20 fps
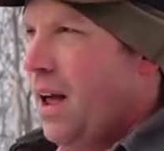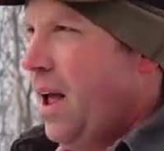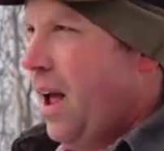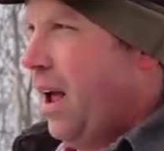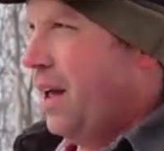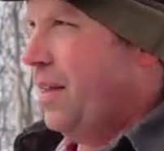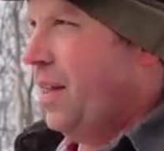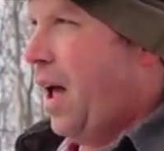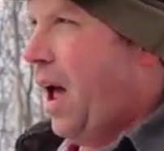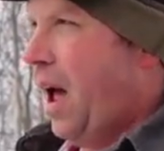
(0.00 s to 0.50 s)

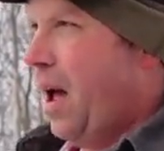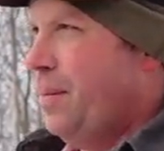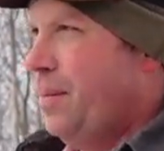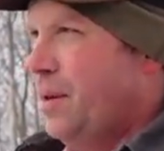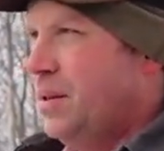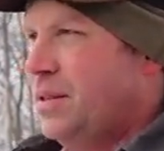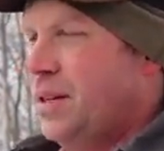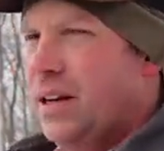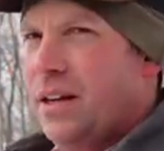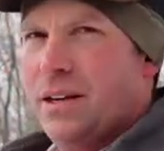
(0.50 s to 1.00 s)
and the
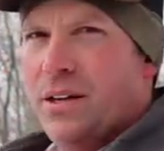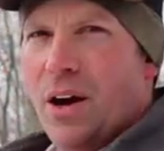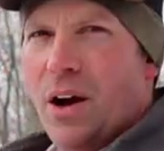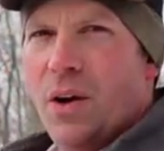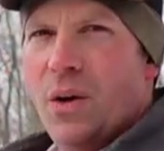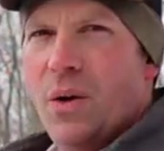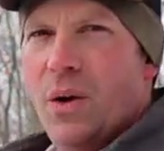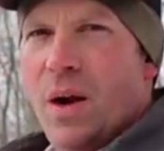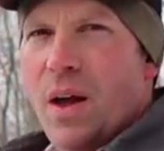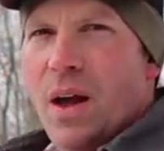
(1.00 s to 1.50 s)
IBC
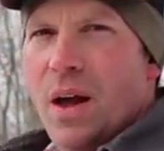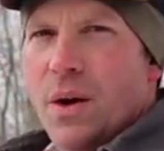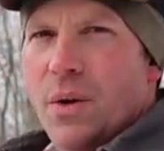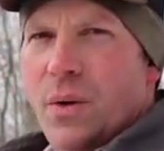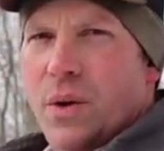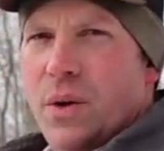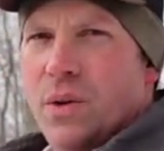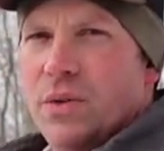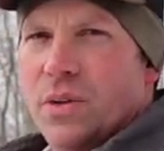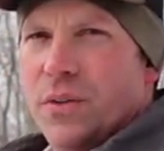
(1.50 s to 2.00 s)
tote,
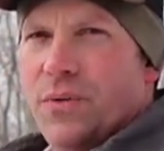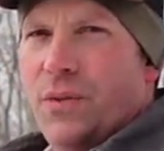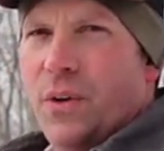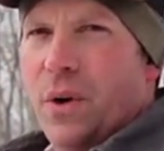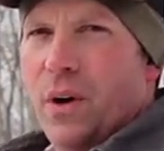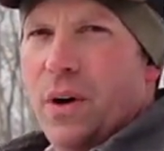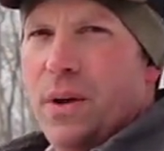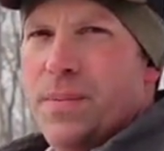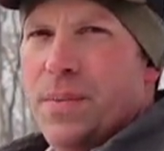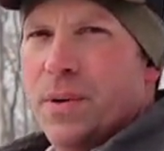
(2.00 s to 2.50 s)
we used a
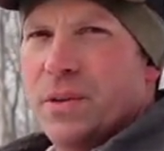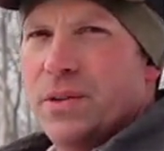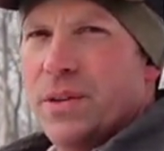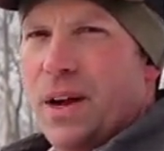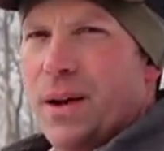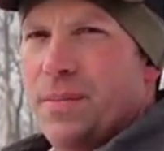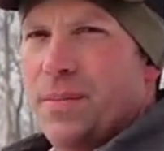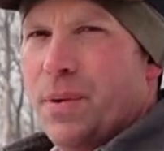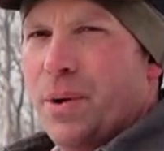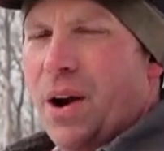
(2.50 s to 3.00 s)

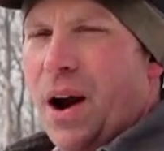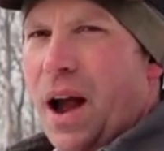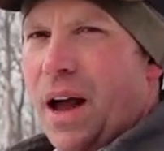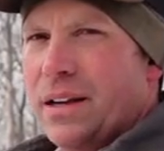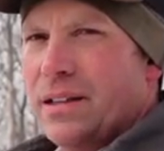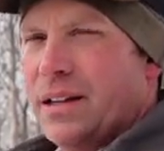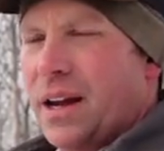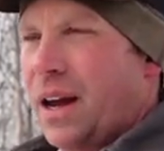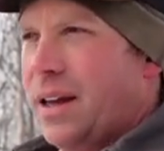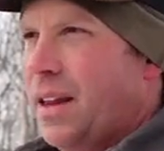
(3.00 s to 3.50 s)
40%
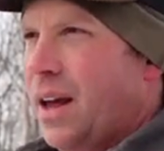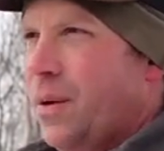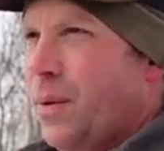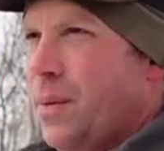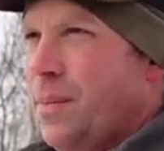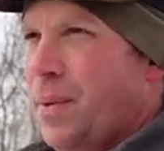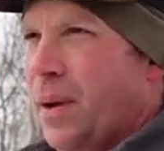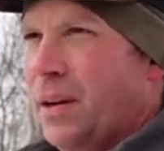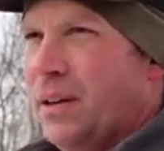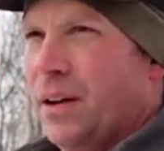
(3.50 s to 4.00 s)
peroxide that
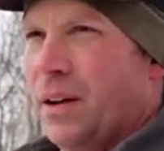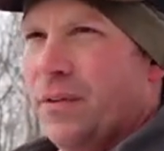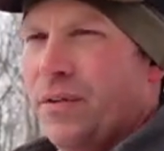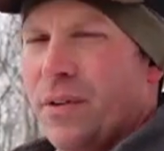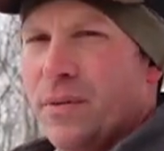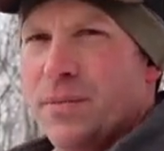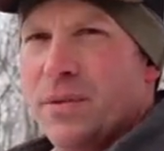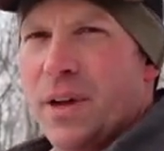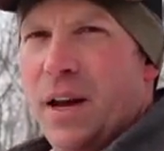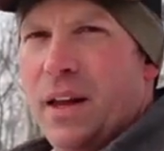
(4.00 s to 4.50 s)
we picked up
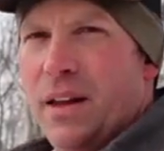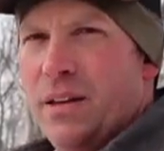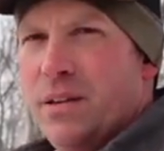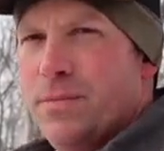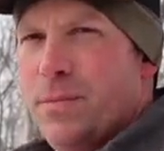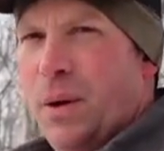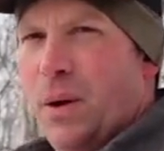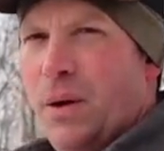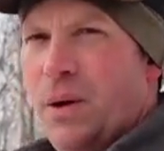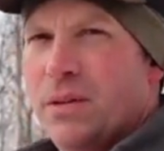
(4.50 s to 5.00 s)
from Sally's
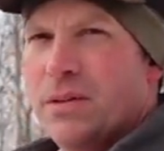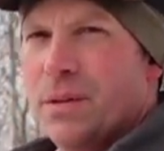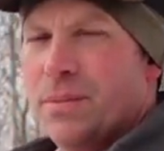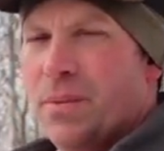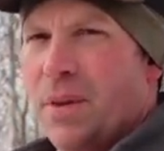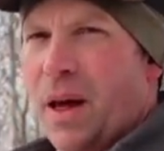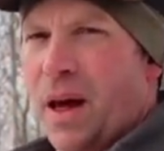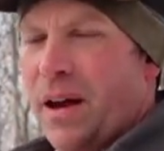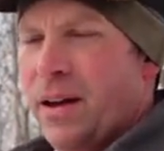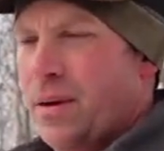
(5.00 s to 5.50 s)
Beauty
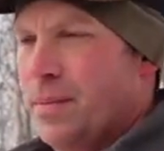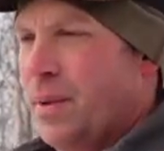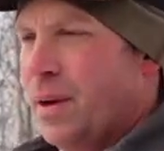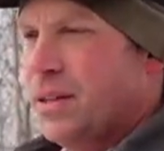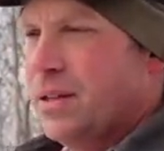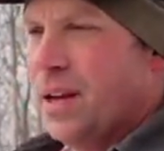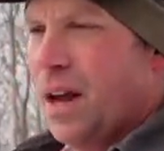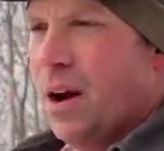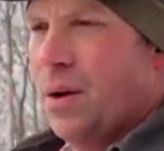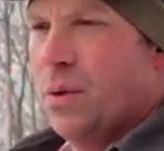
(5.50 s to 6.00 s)
Supply. You
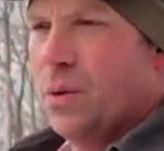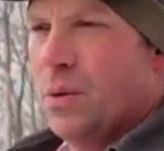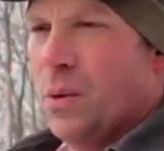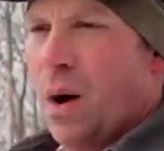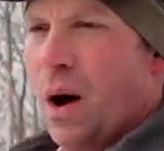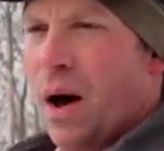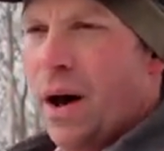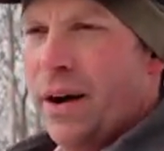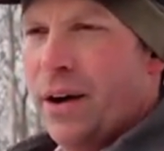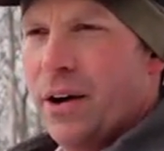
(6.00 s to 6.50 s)
mix that with
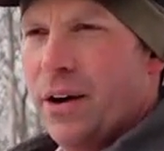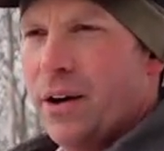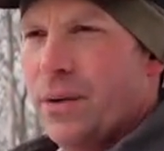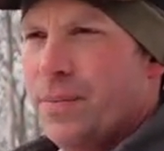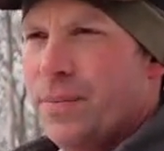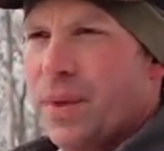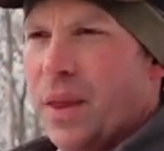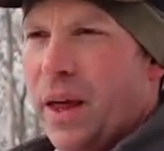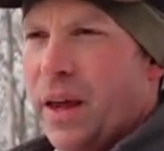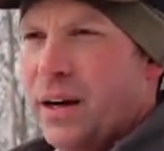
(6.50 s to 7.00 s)
water,
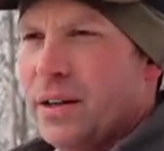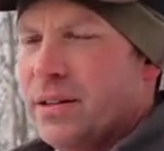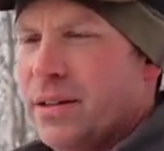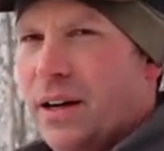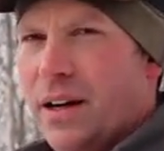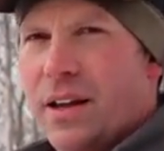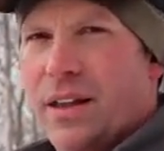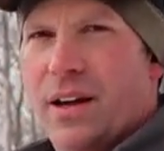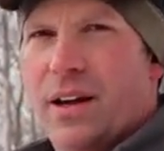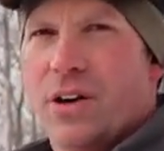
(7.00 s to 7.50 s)
let it
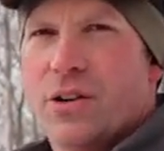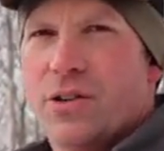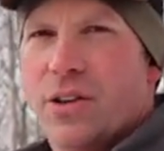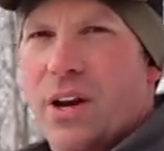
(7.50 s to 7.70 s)
sit in there,